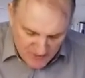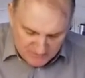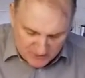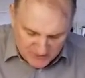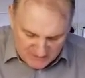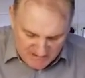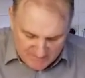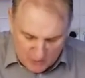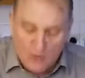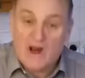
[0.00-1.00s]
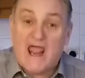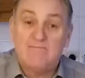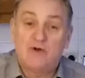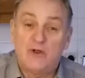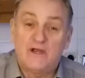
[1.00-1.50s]
because remember, what
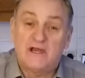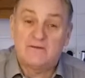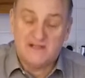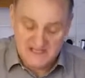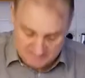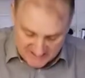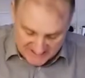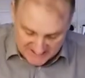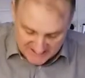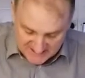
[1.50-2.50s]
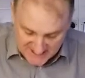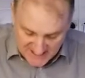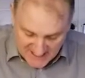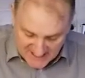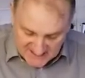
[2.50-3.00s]
I'm doing here with these potatoes
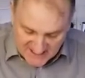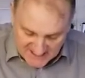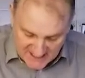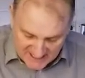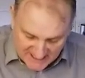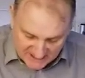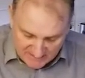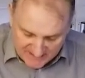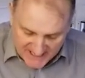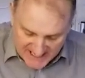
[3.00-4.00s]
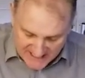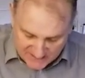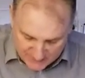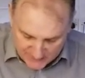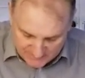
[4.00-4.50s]
is getting a little bit of heat
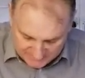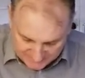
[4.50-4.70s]
through them.